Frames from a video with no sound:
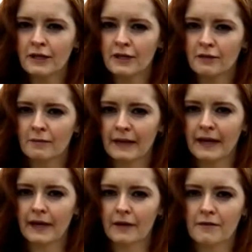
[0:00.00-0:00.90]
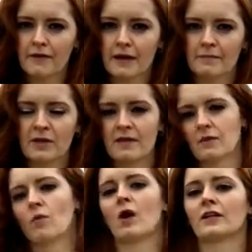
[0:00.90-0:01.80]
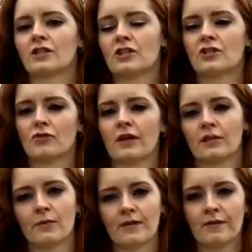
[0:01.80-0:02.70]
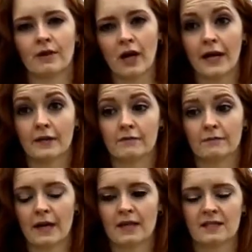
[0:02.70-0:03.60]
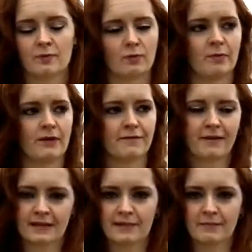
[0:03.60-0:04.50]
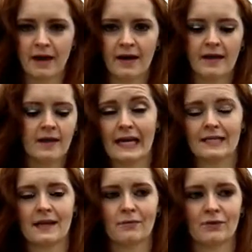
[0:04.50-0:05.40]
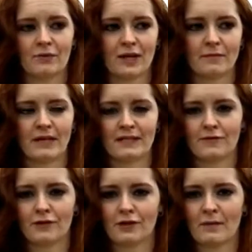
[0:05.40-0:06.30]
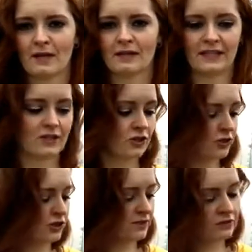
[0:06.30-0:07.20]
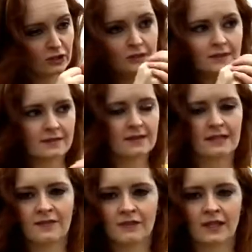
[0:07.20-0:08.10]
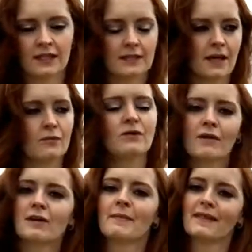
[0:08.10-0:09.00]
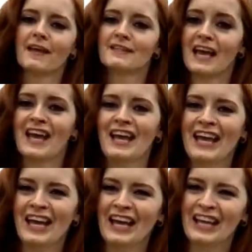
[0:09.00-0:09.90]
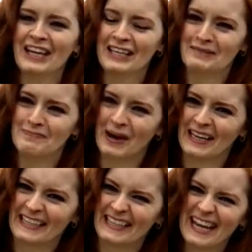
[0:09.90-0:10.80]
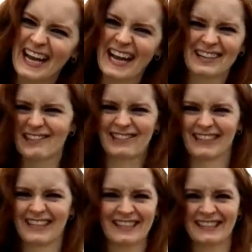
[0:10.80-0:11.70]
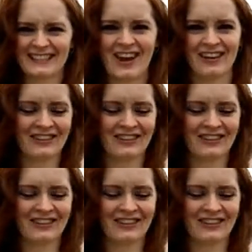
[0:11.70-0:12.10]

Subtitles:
or in my hair that I'm gonna then walk into the trailer with, and my husband will be affected by. I wouldn't recommend, if you're chemically injured, just sniffing it. I wouldn't recommend that to anybody, actually. That's not a good